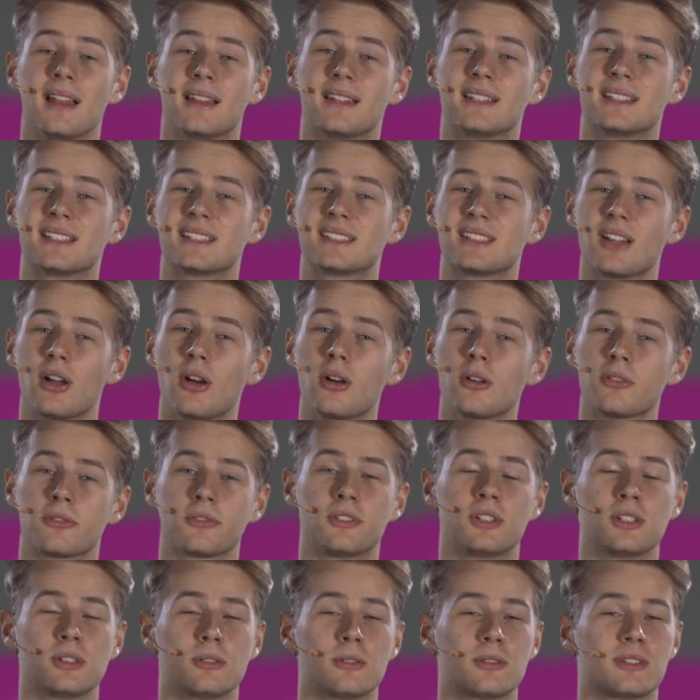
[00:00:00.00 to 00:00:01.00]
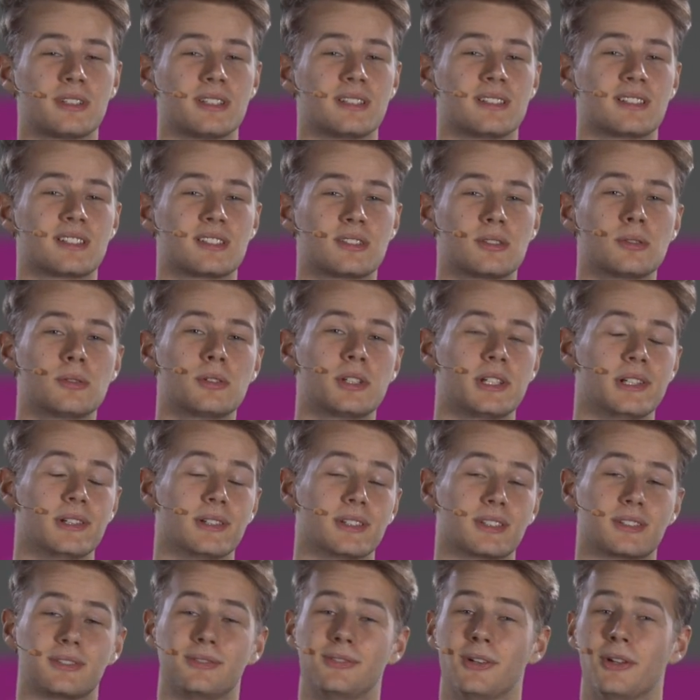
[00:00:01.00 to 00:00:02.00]
This is often used in
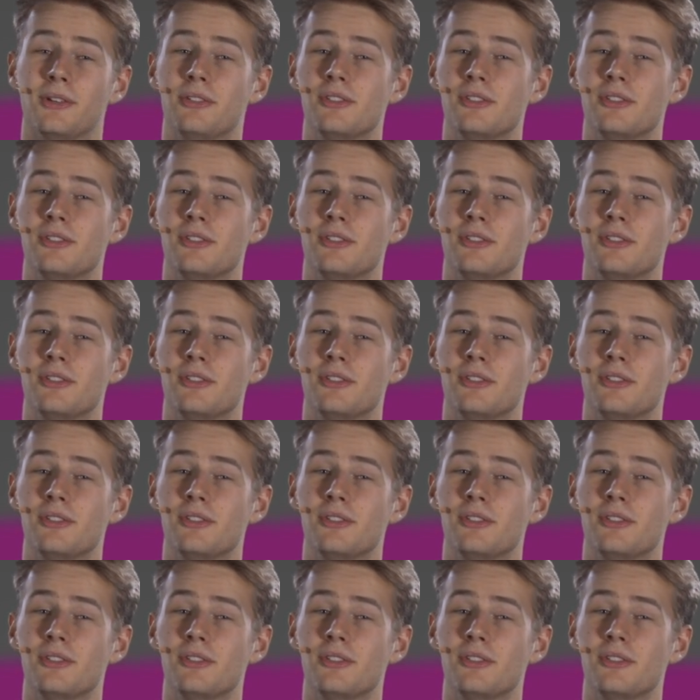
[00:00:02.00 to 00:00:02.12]
studios for